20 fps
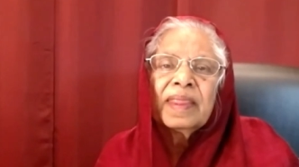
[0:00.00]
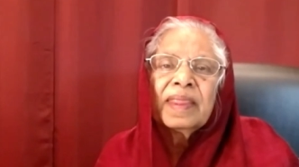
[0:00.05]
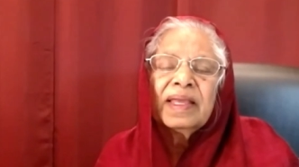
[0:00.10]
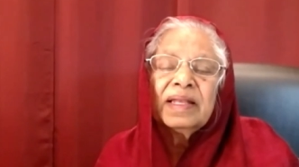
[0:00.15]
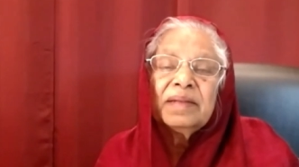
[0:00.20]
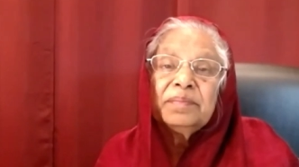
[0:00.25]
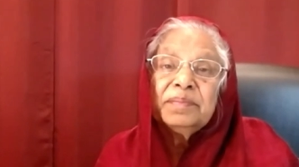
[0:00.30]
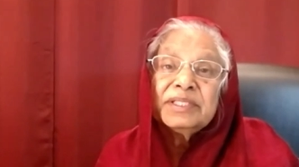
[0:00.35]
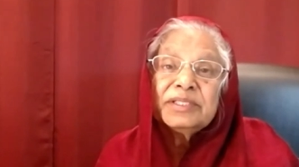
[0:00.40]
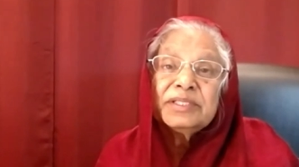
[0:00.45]

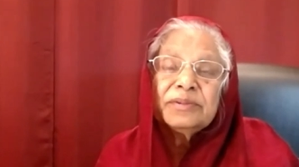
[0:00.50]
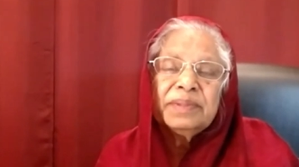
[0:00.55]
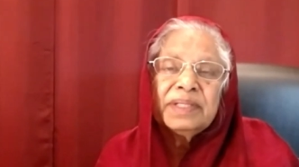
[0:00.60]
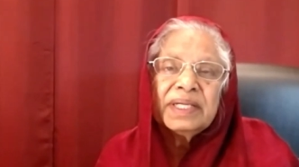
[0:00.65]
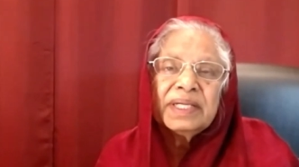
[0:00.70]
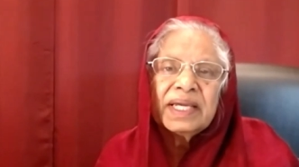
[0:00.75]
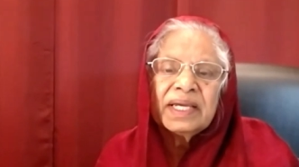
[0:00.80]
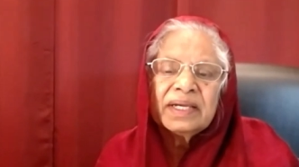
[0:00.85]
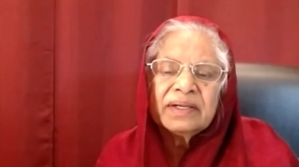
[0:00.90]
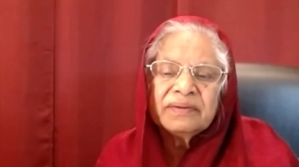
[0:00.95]
Help me to
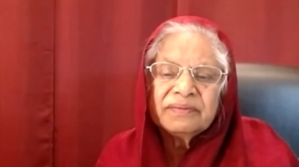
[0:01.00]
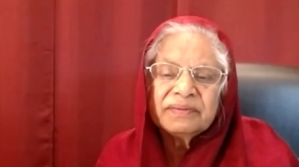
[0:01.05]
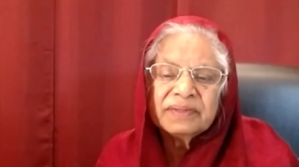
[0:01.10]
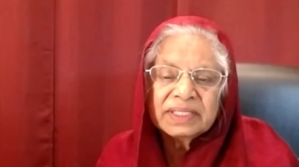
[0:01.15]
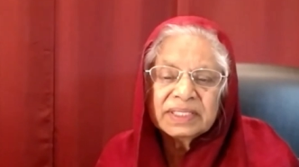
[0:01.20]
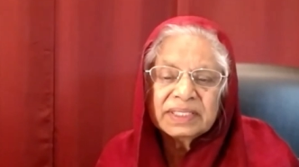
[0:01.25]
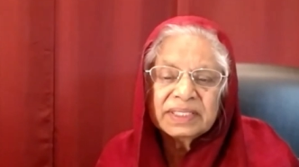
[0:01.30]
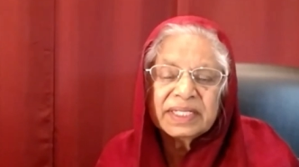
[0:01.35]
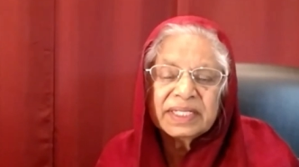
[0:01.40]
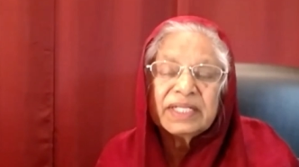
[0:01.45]
be
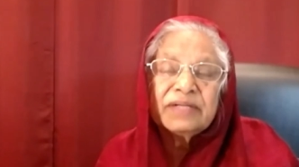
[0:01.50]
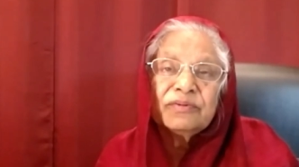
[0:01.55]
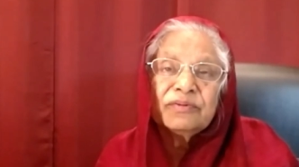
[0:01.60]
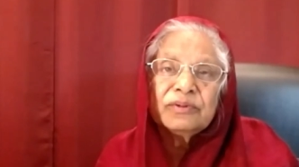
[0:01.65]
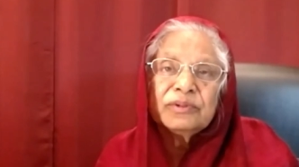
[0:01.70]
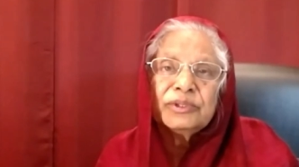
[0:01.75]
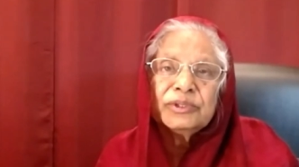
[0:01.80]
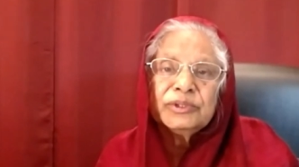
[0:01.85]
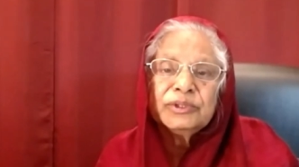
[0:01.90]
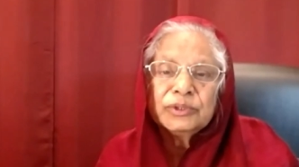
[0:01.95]
ever
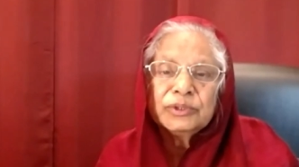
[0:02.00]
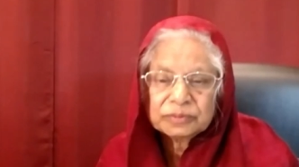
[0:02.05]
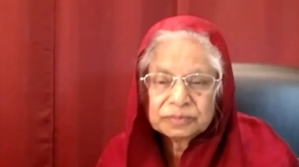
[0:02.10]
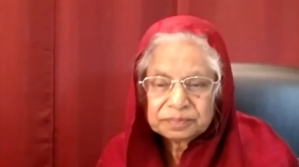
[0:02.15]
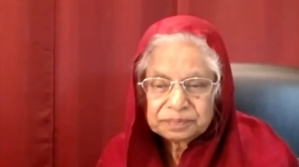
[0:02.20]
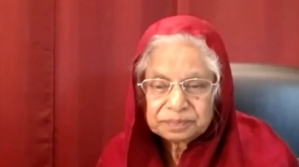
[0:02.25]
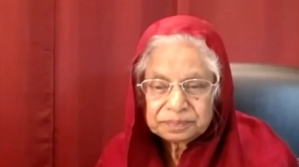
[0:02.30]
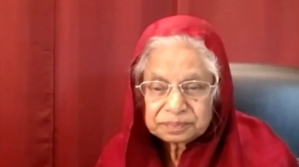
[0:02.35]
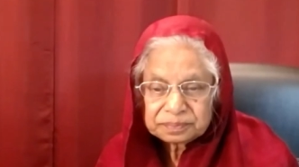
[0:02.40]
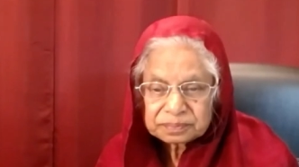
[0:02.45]
grateful to you.